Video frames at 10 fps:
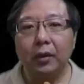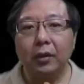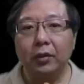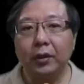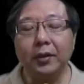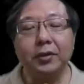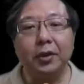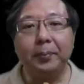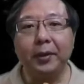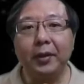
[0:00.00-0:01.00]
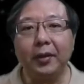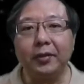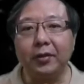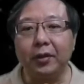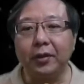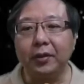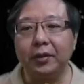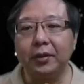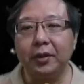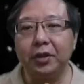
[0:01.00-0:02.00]
Today's topic is on
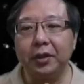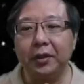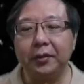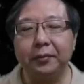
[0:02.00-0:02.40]
searching.